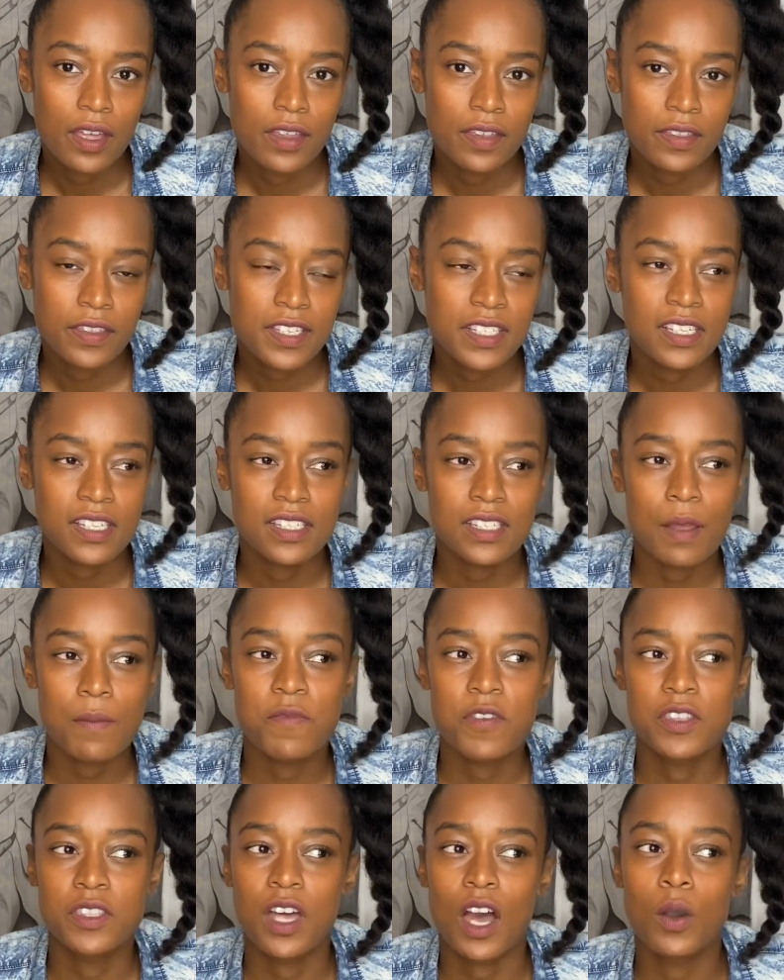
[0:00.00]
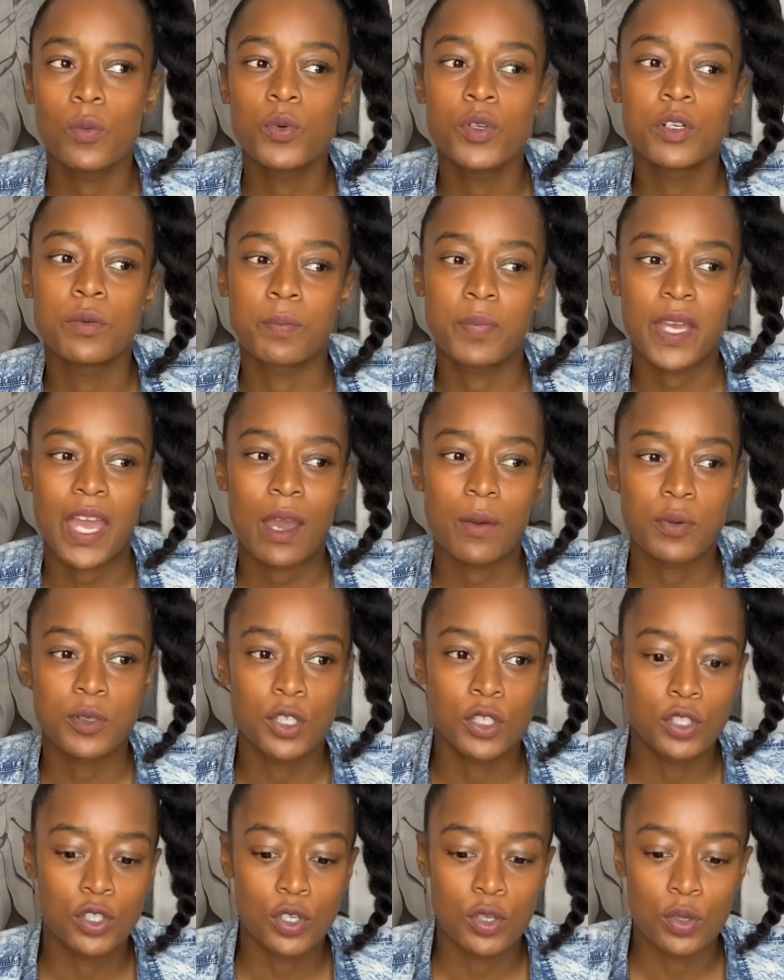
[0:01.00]
this is something that I wouldn't be able to
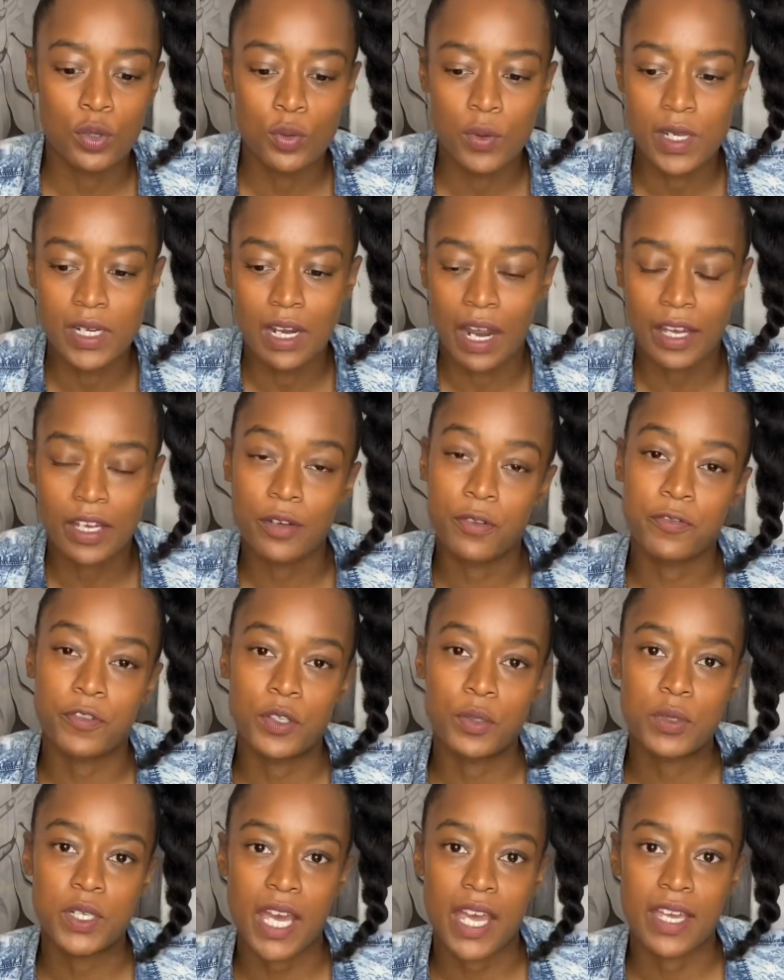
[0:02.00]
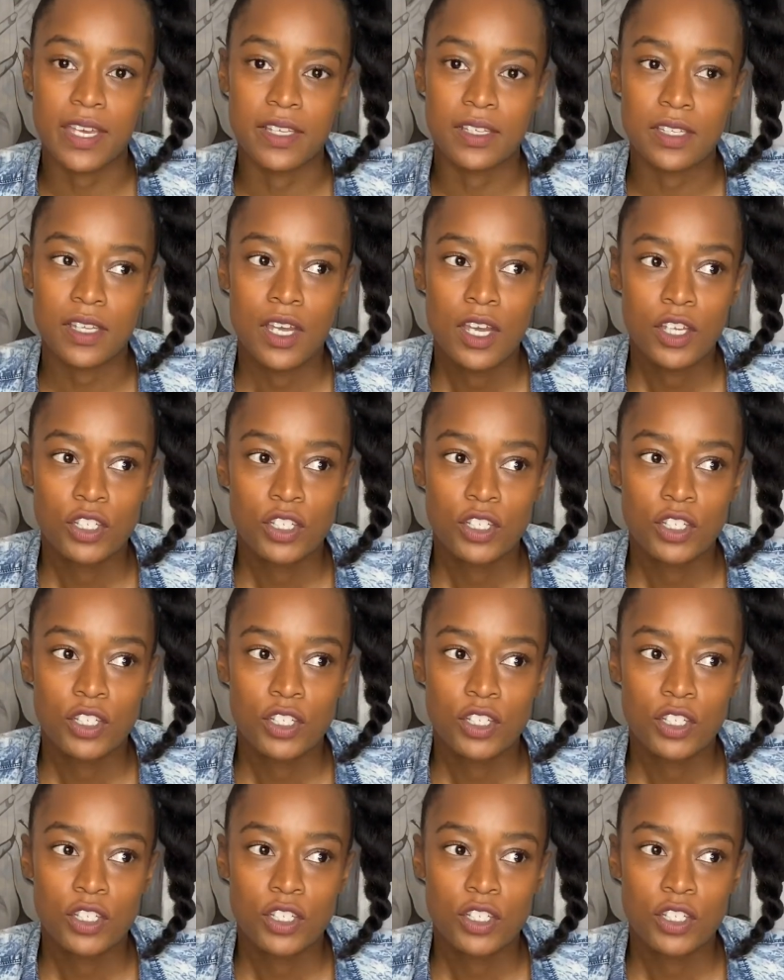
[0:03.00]
do in like a few days